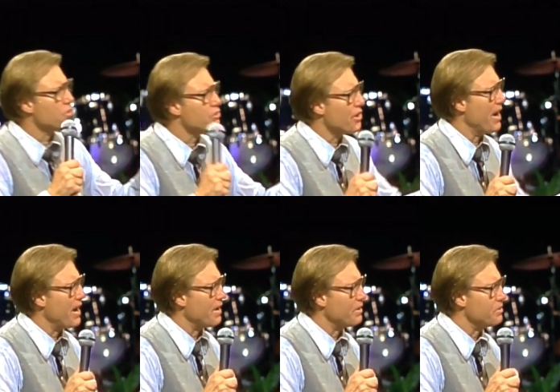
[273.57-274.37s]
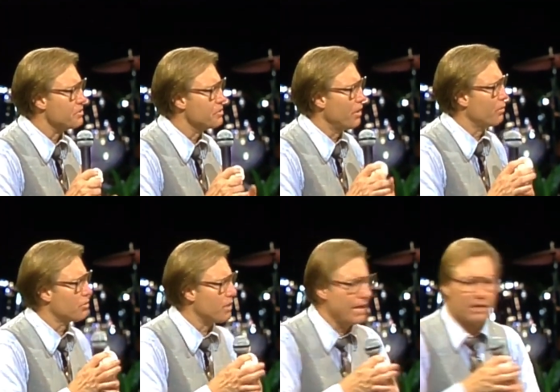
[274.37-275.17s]
strange. They were
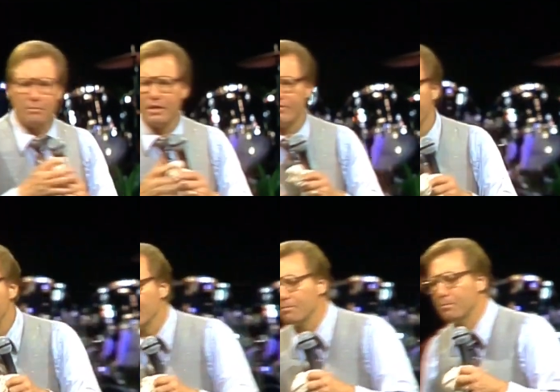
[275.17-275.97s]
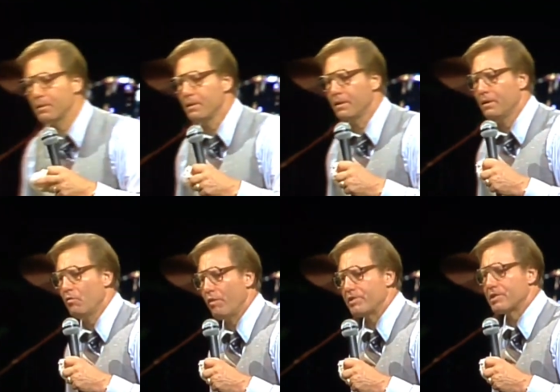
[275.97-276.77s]
trying to be of help.
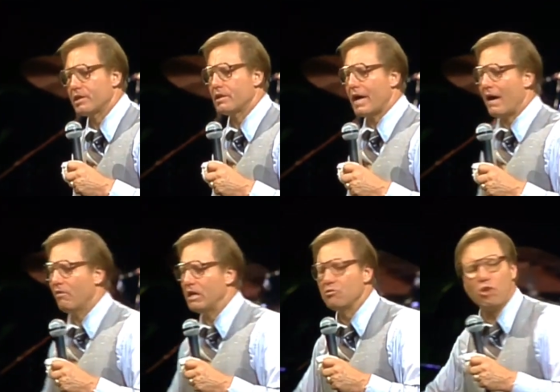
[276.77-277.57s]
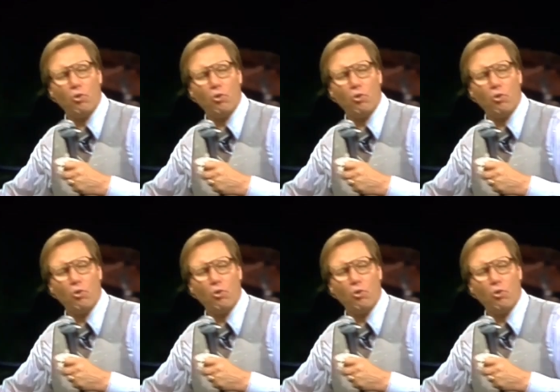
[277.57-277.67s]
They said, "How in the